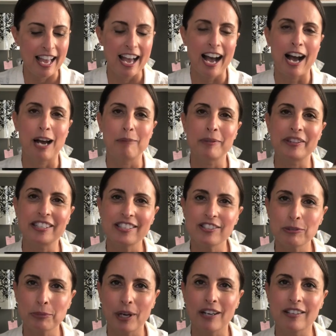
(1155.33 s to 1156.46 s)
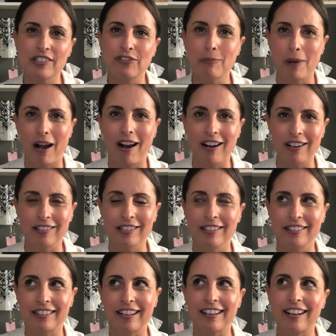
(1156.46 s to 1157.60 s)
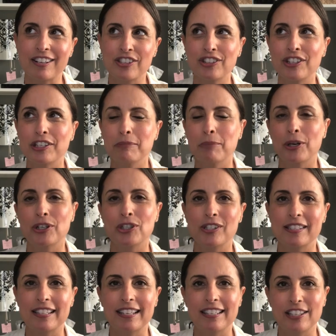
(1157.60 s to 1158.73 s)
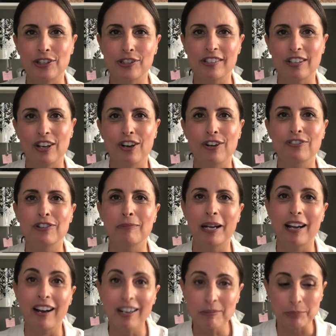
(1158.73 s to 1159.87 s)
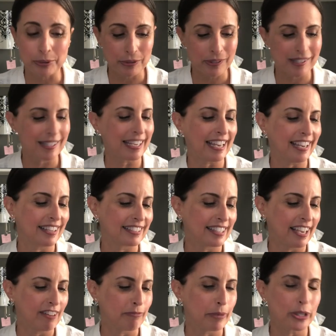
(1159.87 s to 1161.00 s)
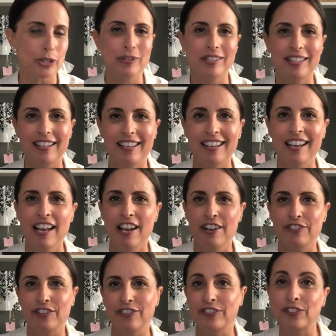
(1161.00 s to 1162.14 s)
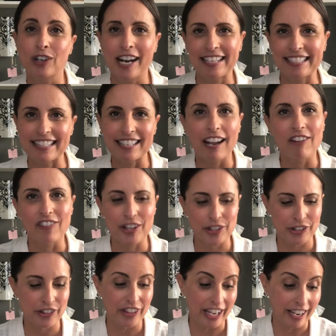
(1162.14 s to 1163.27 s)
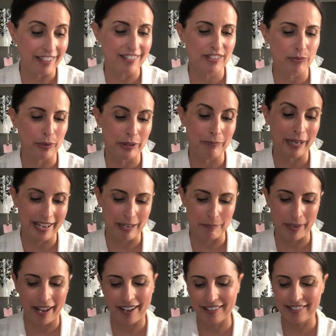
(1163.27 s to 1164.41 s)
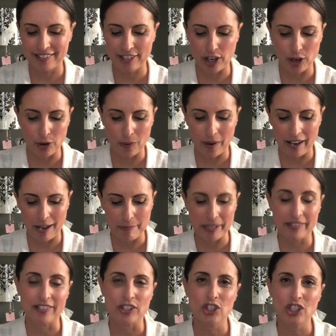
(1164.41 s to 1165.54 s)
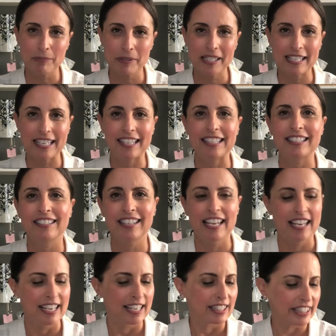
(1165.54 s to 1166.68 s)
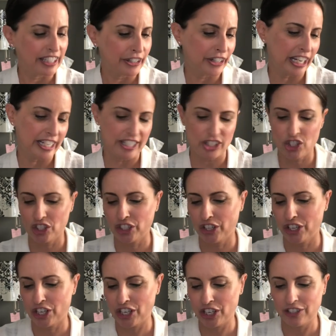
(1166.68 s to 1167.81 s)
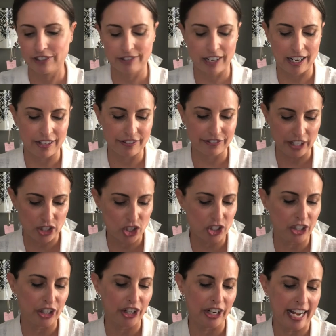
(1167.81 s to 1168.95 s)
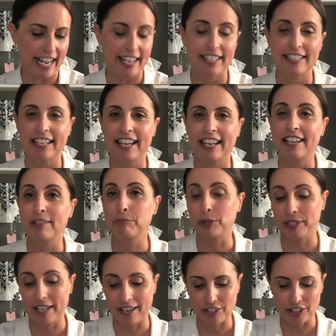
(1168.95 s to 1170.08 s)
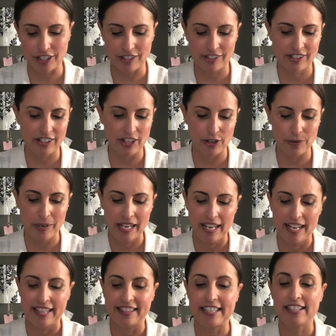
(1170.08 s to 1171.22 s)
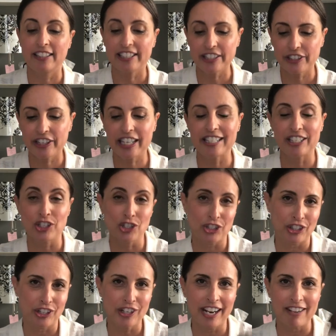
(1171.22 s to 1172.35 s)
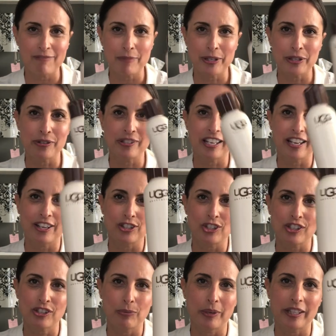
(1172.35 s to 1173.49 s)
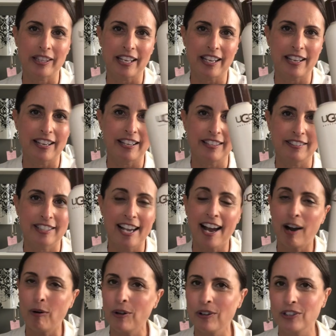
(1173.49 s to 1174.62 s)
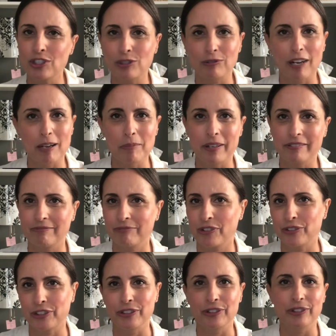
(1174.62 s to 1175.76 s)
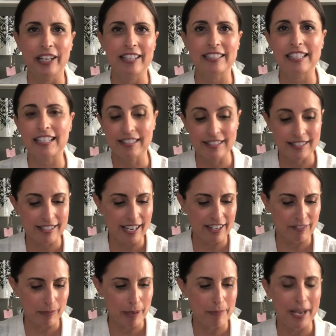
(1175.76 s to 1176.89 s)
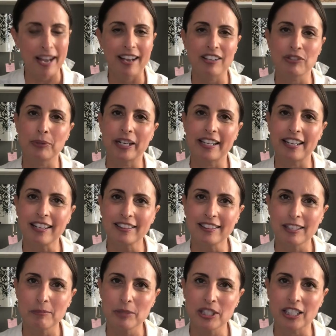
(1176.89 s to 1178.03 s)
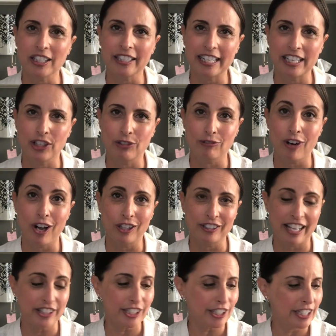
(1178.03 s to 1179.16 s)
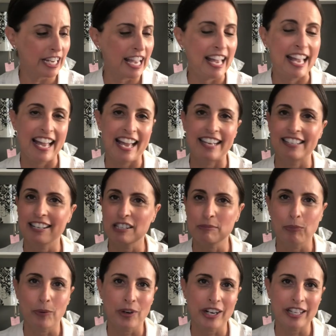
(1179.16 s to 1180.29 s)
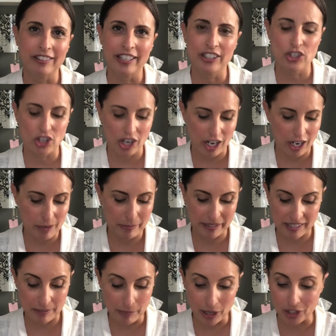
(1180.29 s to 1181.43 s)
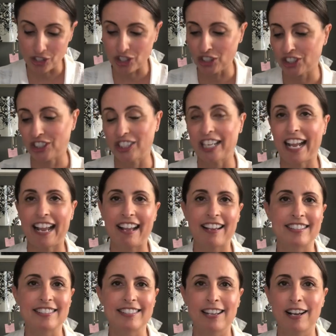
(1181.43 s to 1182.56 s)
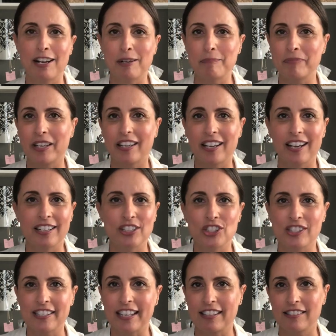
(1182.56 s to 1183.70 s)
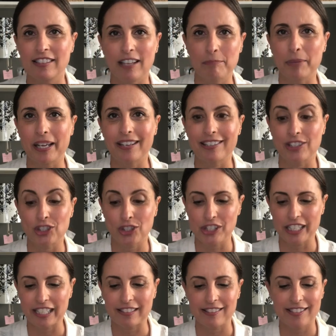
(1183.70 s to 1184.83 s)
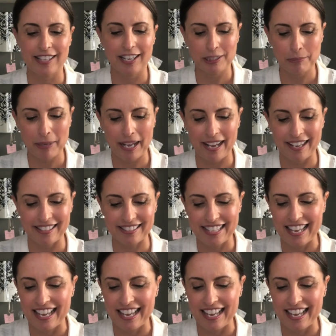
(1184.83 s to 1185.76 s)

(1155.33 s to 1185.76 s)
Um, these are products from UGG that I started purchasing years ago for my UGG boots and have been using for a variety of other things with my handbags. So um, it's a sheepskin cleaner conditioner, a freshener, and a protector. So the cleaner conditioner I've been using just with a towel to rub through like the inside of my bags when I get them to clean the raw leather, and it has been working like a charm, and it smells good, and um, it kind of just gets up any dirt inside the bags.